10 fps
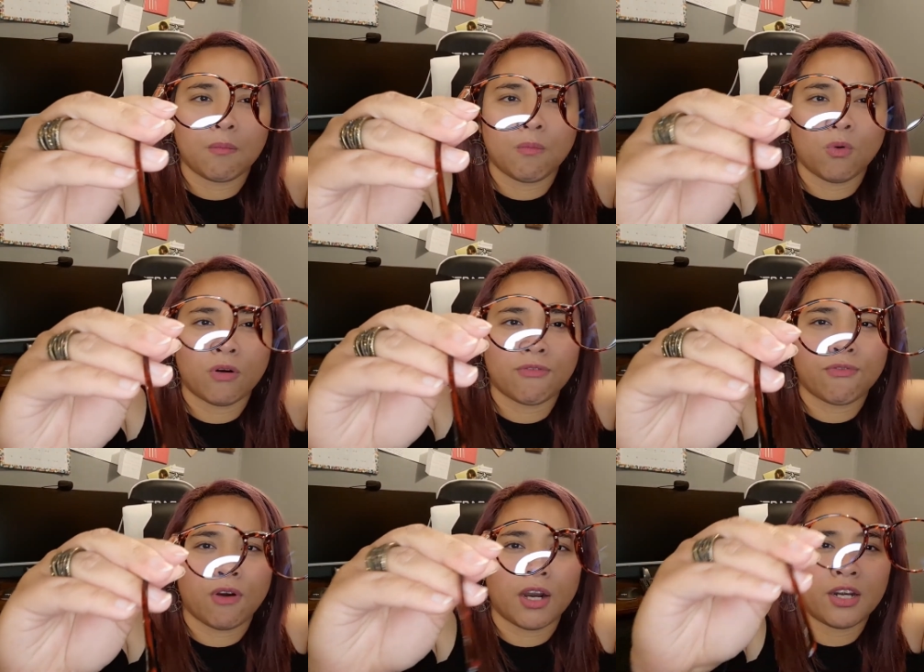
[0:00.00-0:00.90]
more
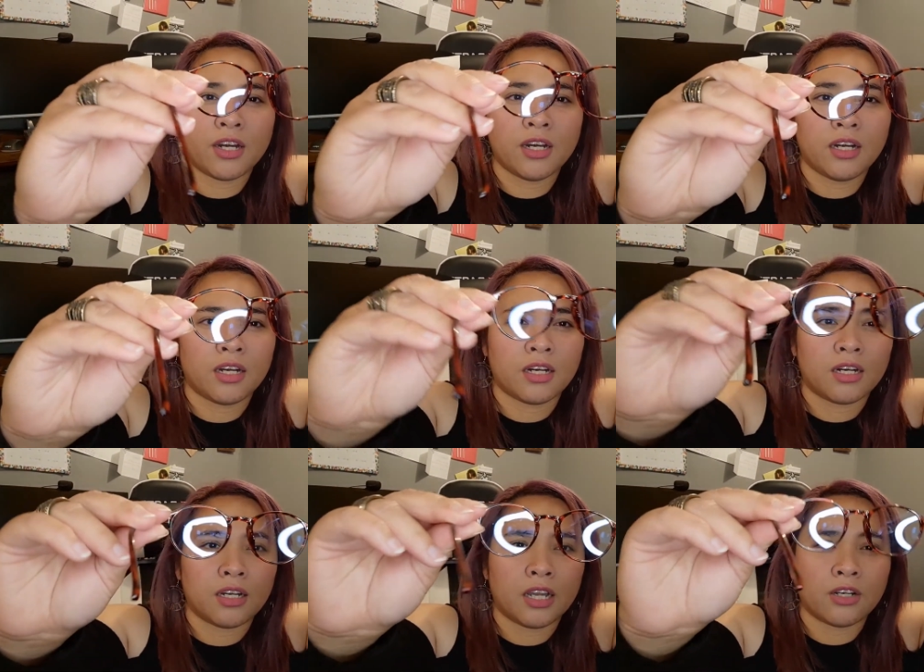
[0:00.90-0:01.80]
farther
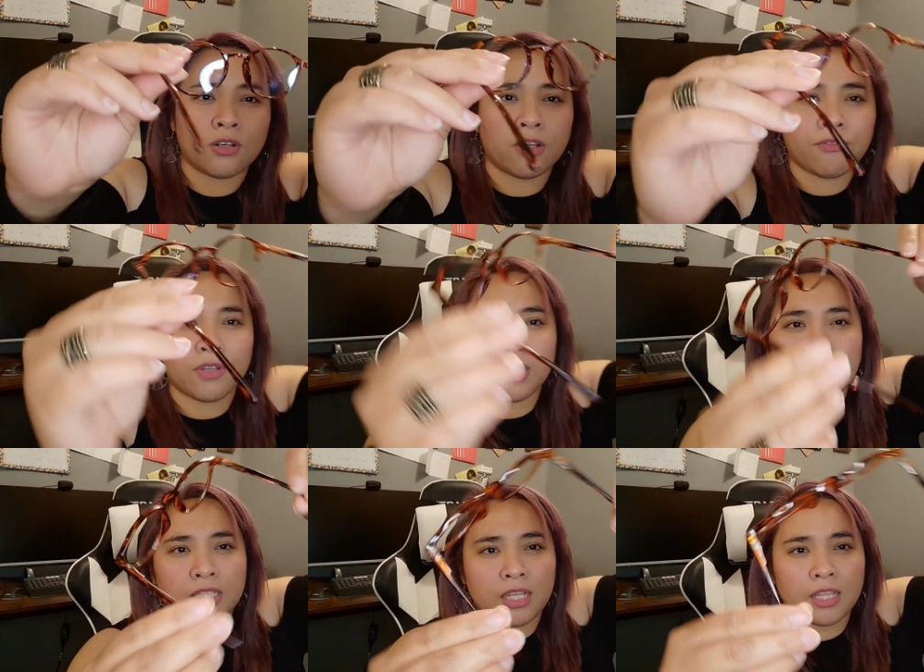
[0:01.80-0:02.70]
I don't know if you can
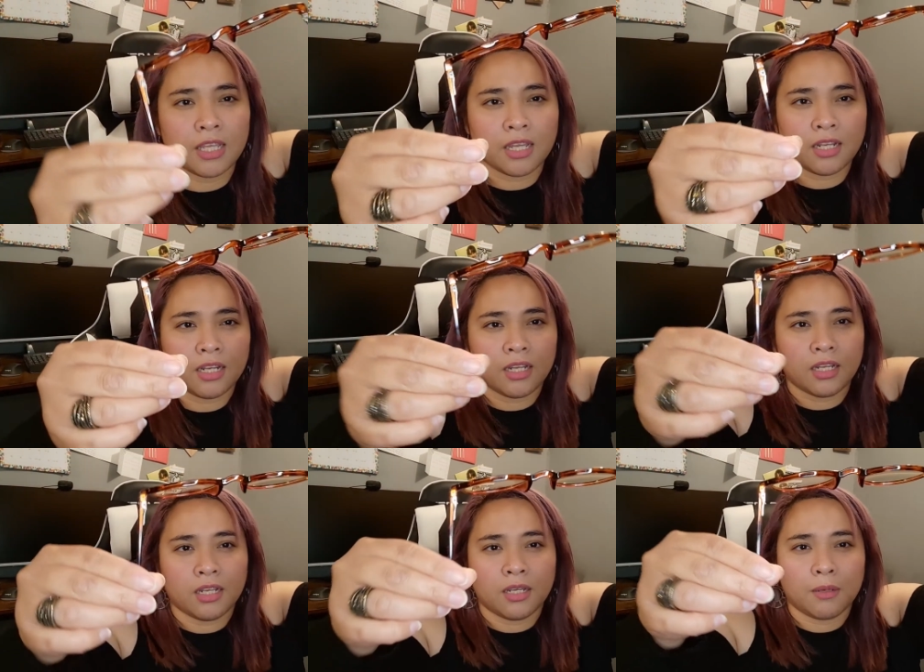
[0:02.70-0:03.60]
see that
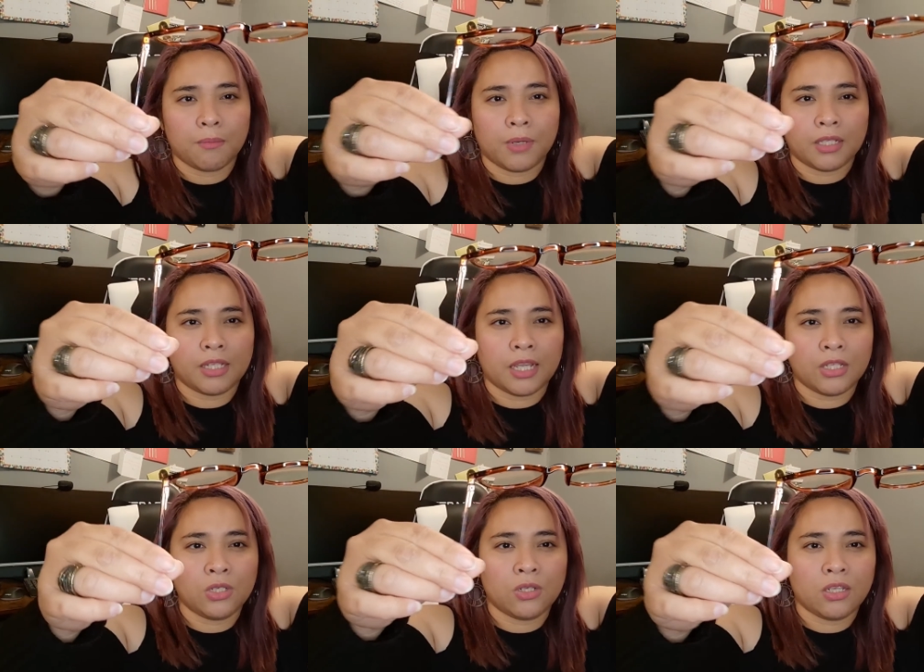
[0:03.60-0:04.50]
but yeah
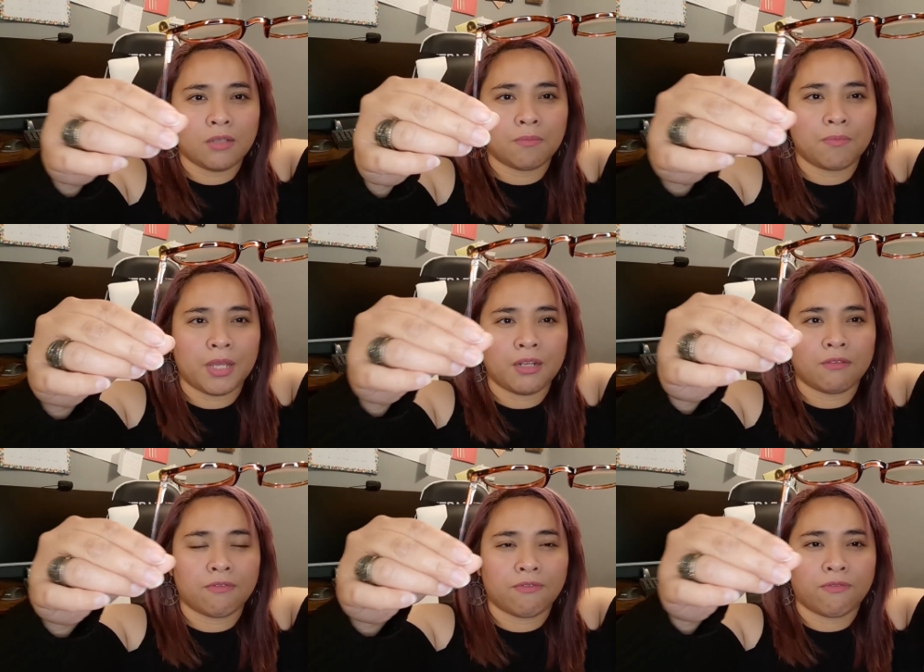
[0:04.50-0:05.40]
you can bend it
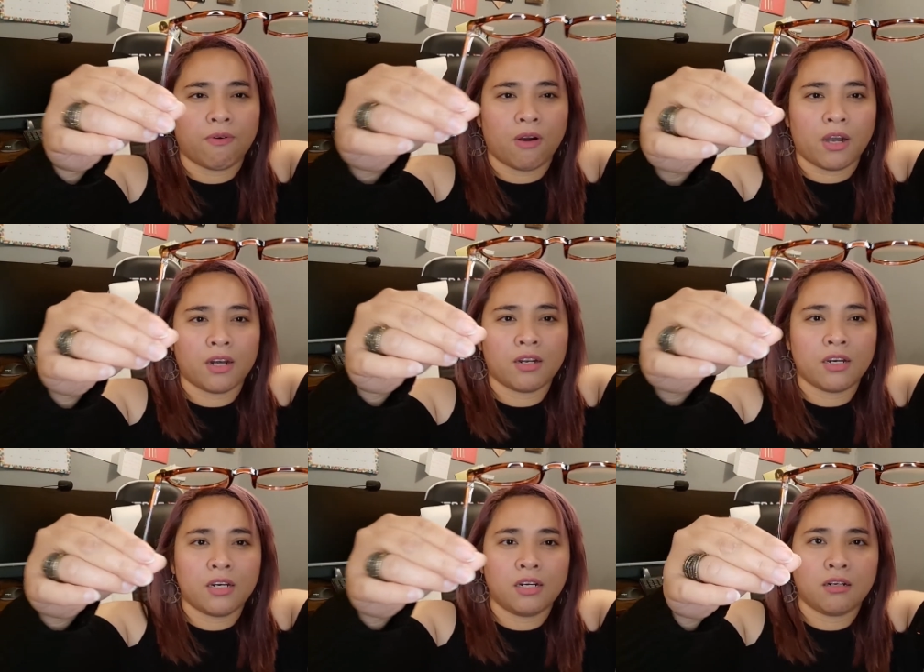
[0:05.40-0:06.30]

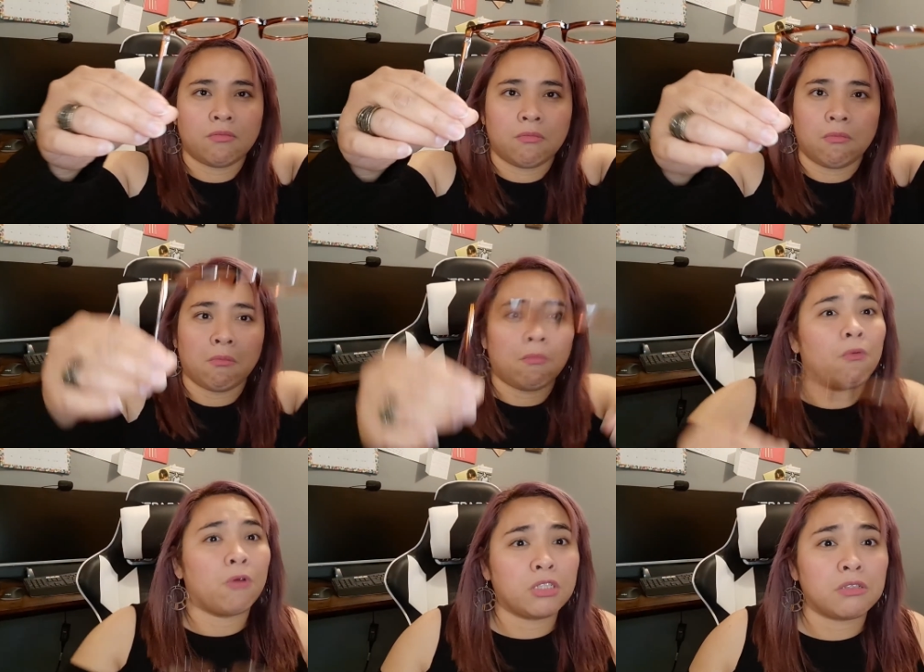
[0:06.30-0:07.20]
farther
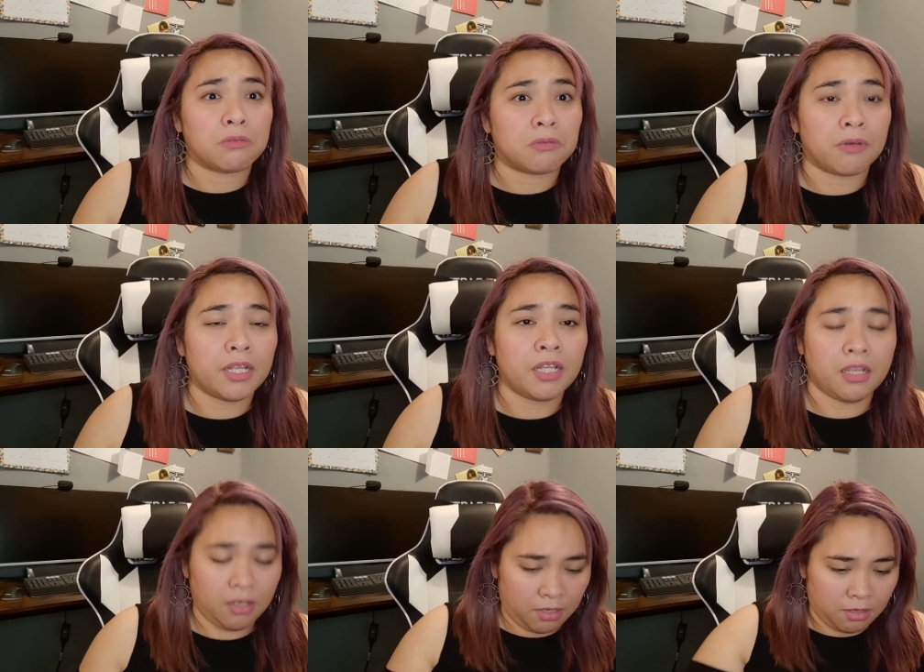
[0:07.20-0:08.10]
which is really
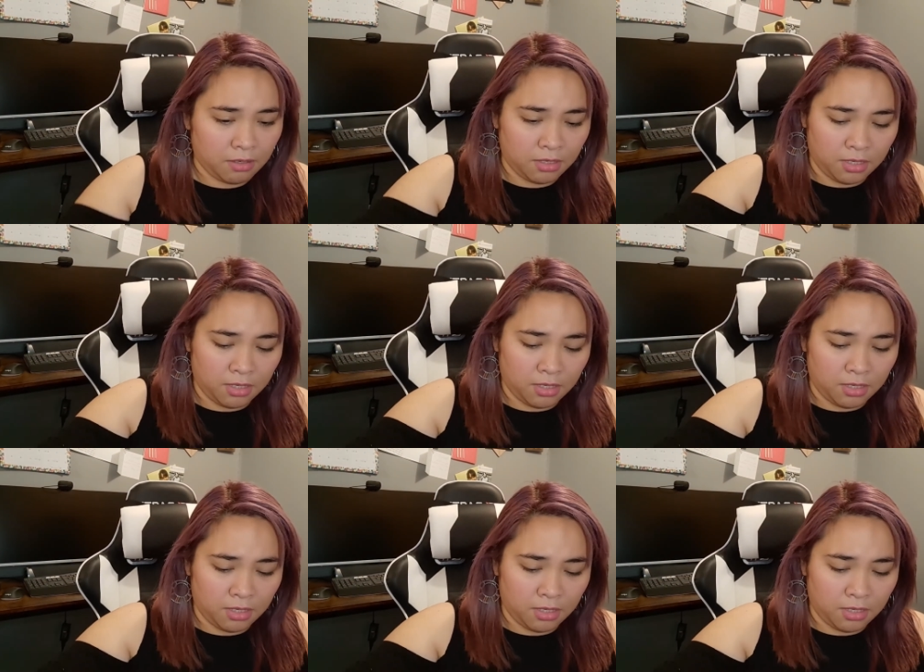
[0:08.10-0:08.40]
good